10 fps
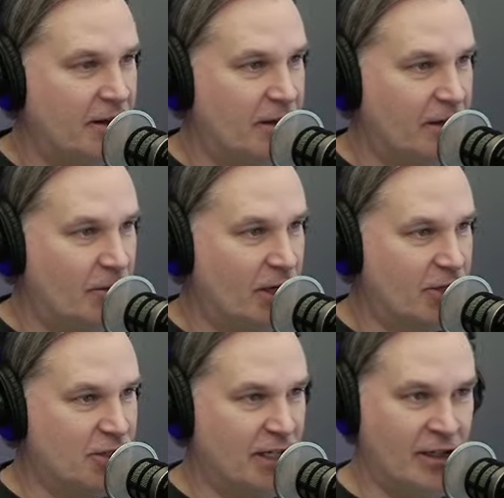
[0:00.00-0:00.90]
but
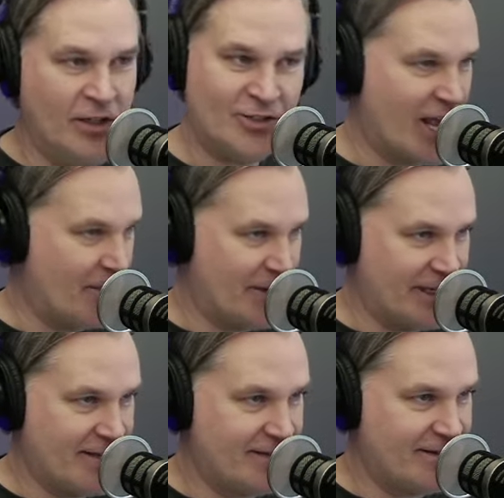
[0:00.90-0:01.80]
she didn't look
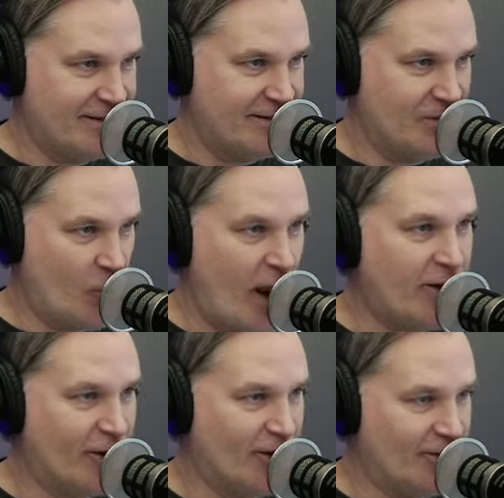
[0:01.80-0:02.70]
Japanese. She's a white
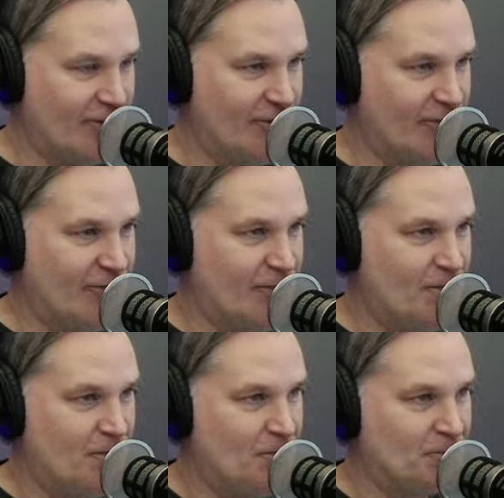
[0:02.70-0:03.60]
girl.
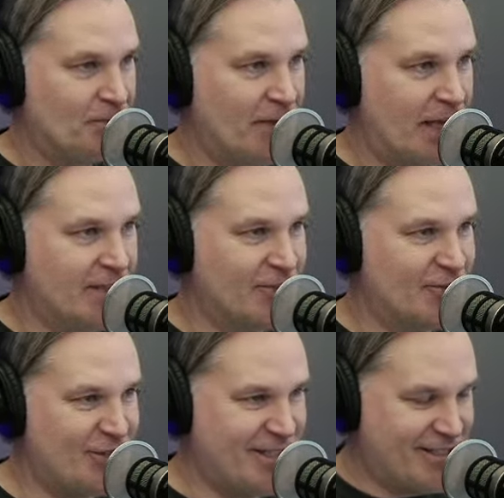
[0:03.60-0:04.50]
And so
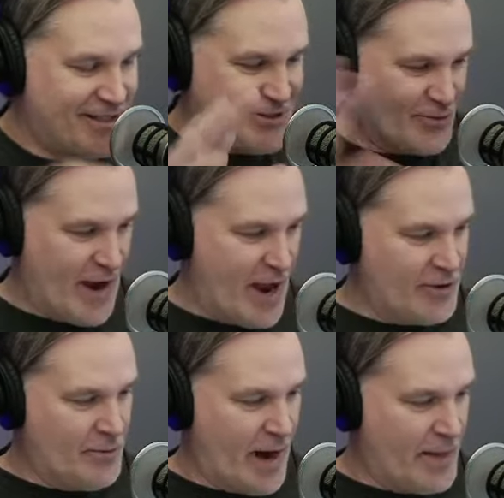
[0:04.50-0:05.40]
she's
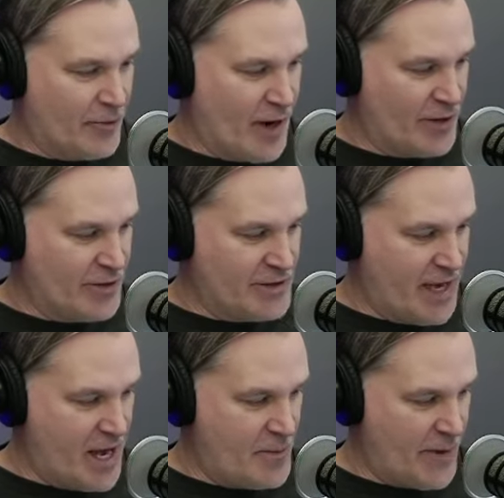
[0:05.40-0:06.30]
surrounded by the
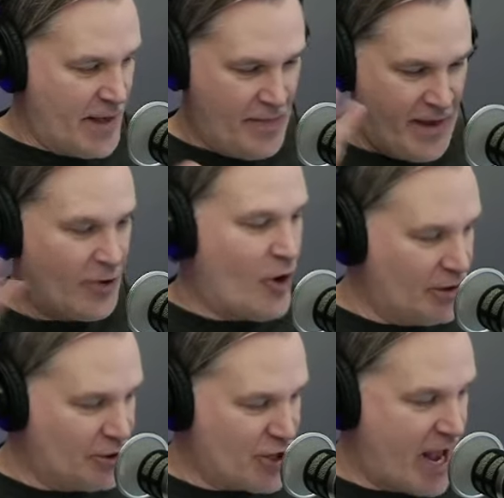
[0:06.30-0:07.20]
runners-up, and they're all
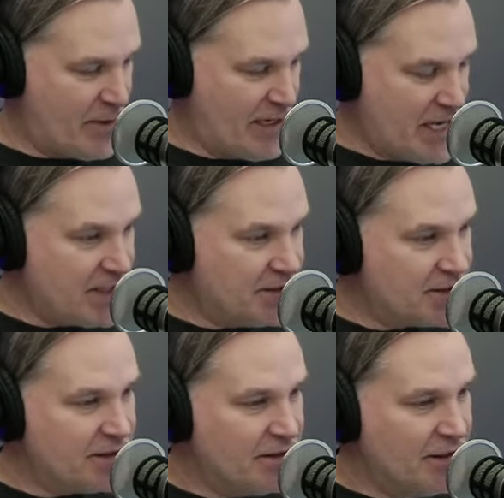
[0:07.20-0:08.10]

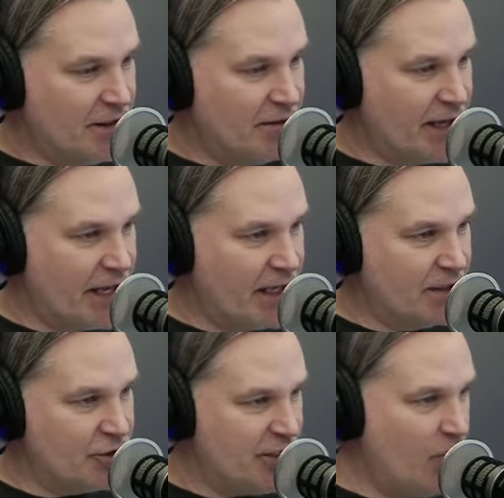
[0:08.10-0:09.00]
Japanese,
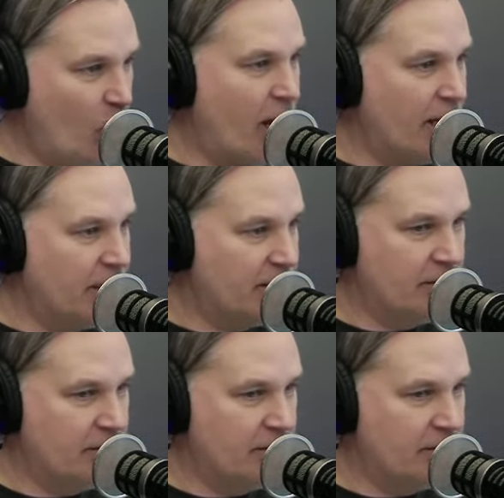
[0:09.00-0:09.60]
and she won. So